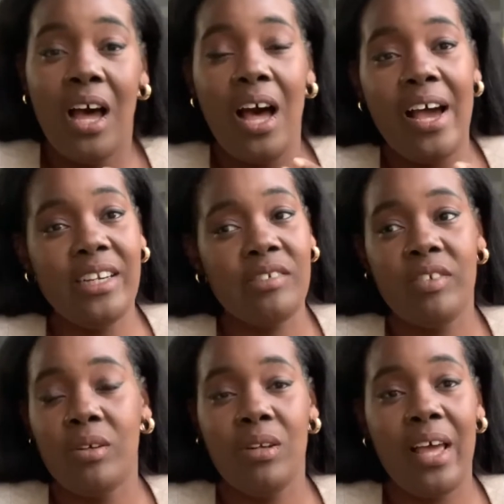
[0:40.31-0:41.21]
I just
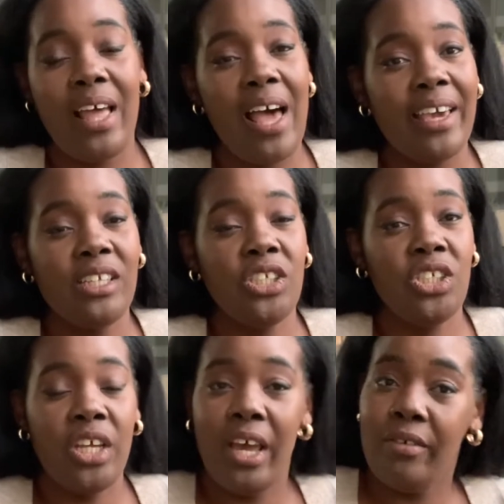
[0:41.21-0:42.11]
felt like I could
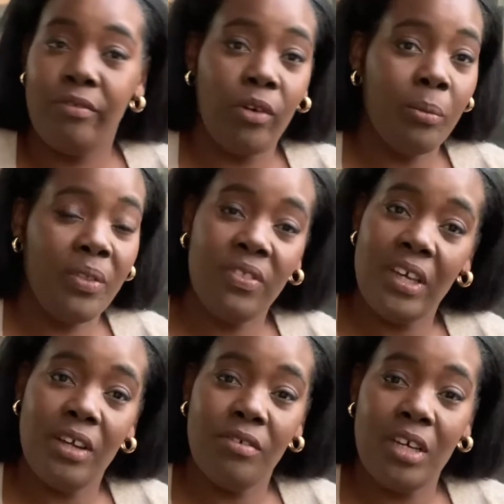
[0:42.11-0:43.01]
share from
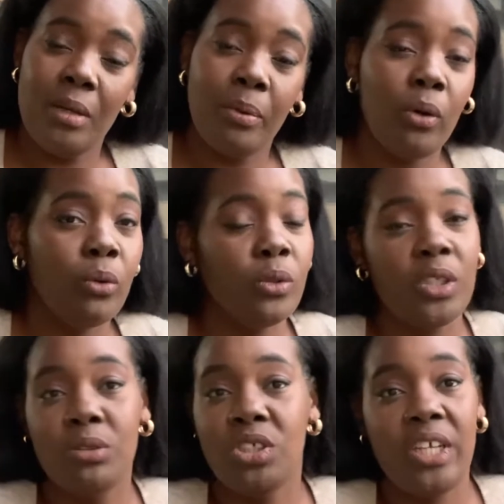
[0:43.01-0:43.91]
theory but
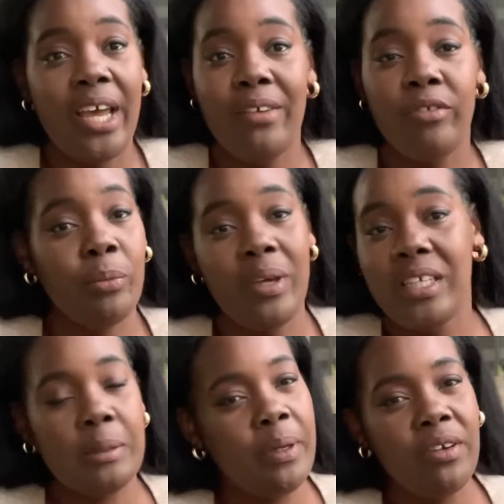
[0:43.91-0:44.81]
also share from
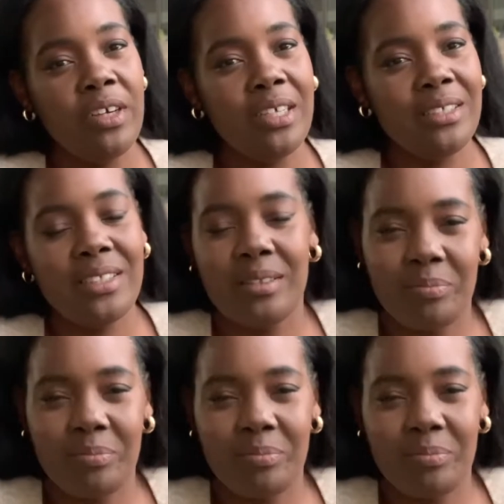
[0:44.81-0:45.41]
experience.